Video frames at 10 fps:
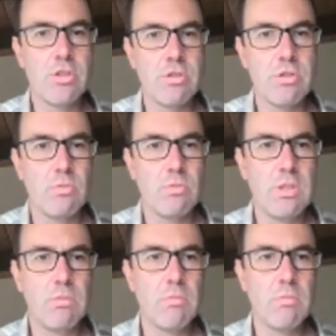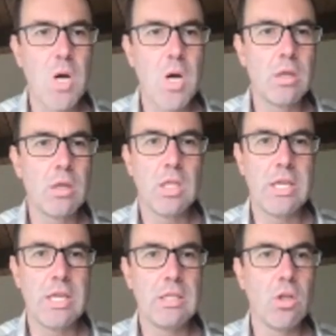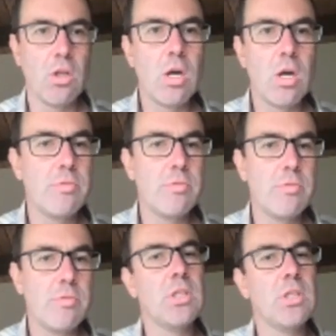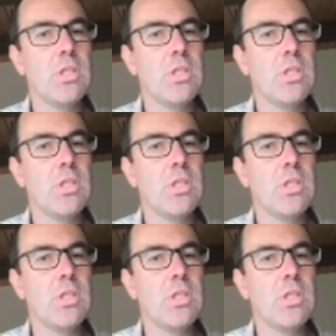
And we model a large mammal life